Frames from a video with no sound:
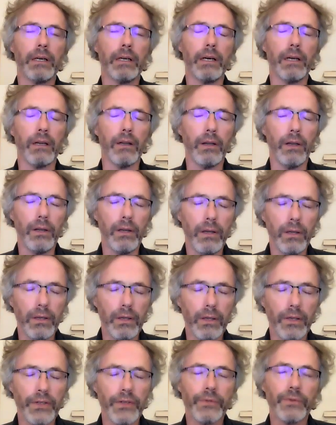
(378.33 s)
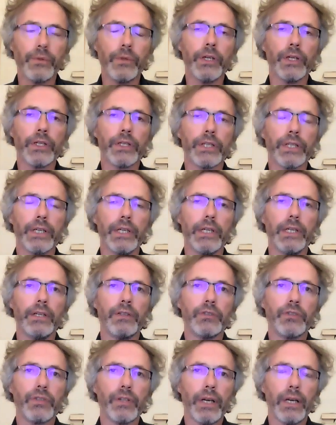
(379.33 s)
a lot of work
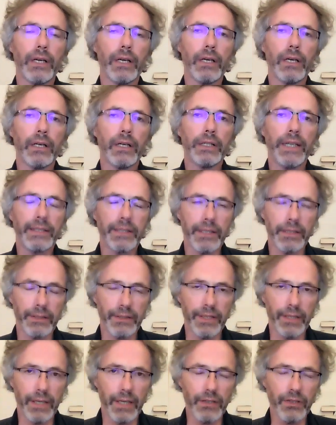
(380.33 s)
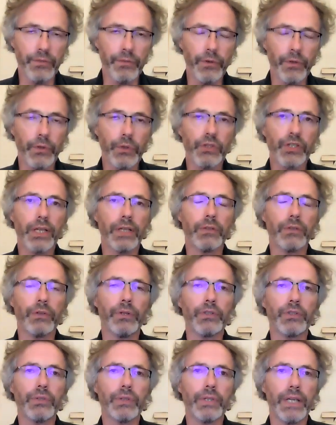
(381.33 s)
getting the interviews and
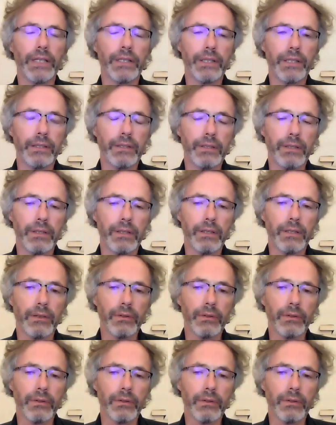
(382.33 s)
also getting the